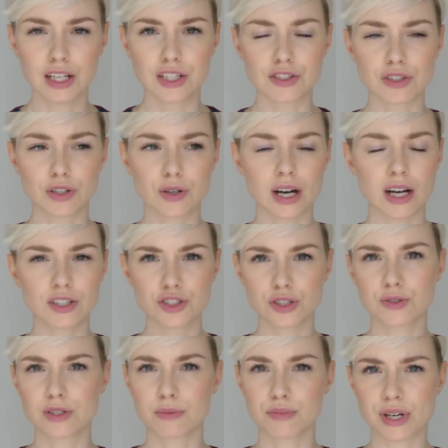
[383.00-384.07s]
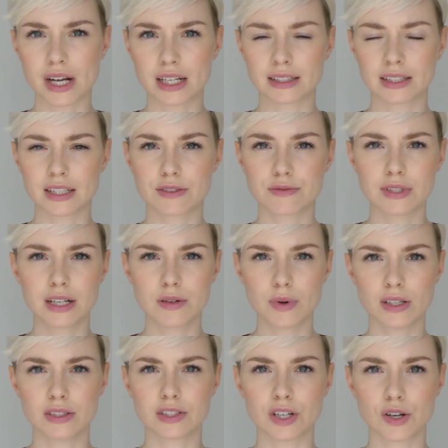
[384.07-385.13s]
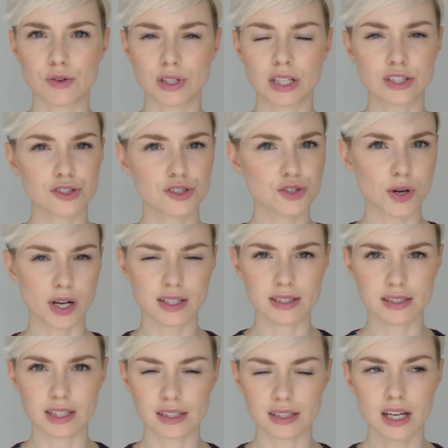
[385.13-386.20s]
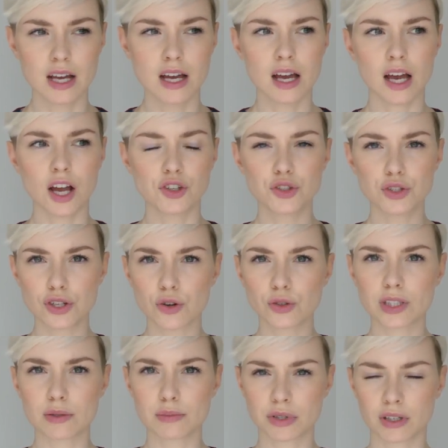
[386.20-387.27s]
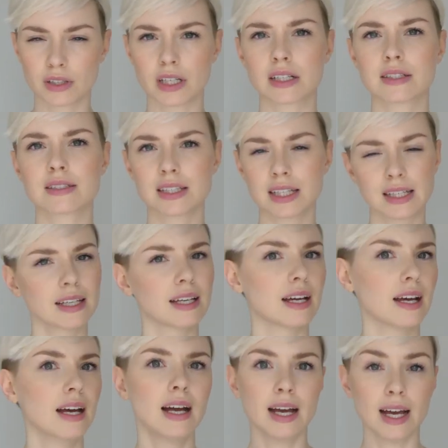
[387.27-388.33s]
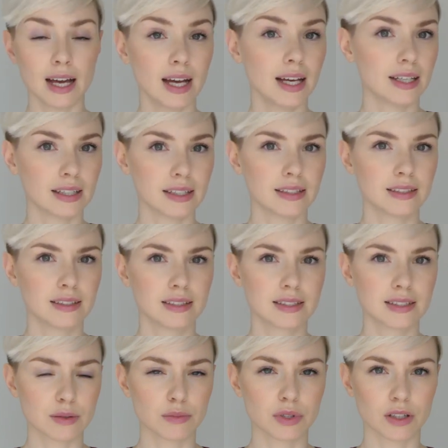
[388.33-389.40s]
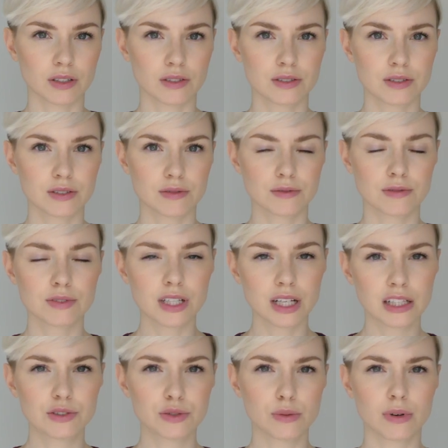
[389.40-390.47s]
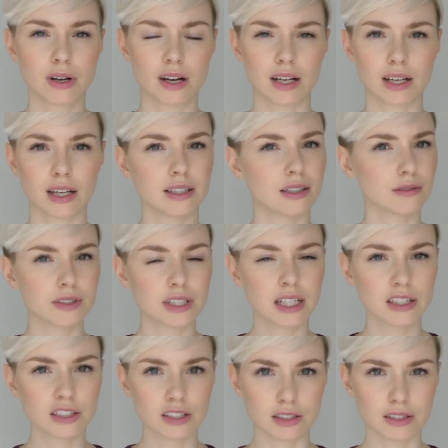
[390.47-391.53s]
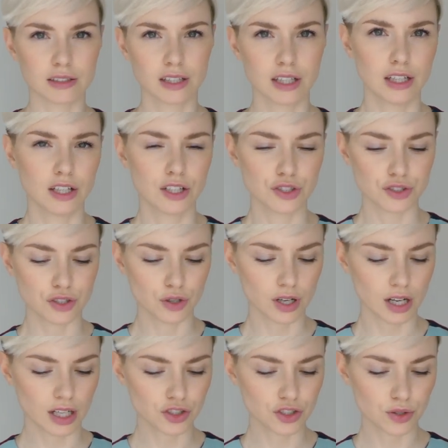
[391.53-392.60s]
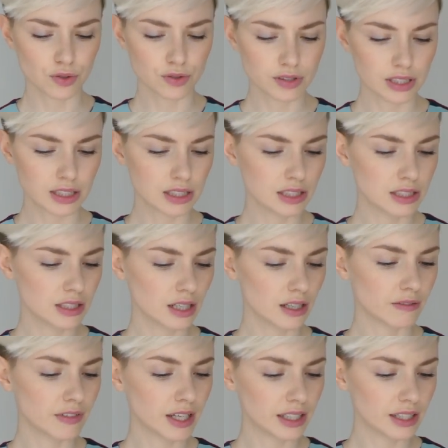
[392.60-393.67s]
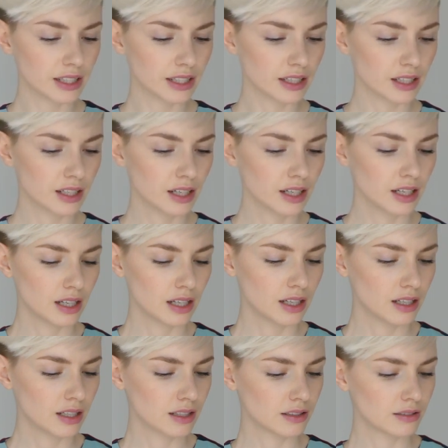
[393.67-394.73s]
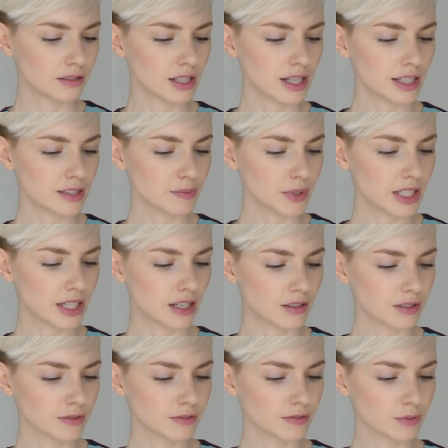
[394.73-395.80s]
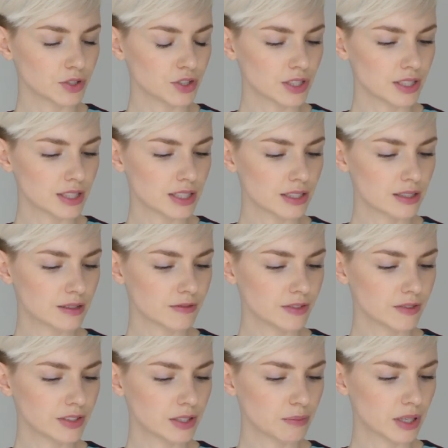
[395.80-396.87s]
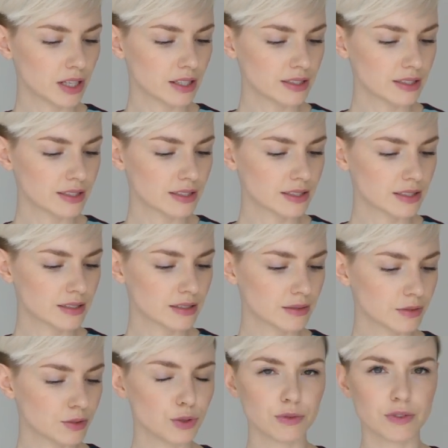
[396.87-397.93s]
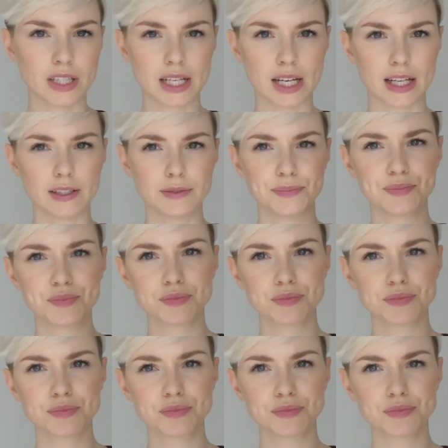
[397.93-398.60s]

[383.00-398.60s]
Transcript: So I chose a brand that is really well known, is trusted, and you know their products, skincare and sunblocks really do work and are really good. So I chose the Avene SPF, which is 50 plus UVA.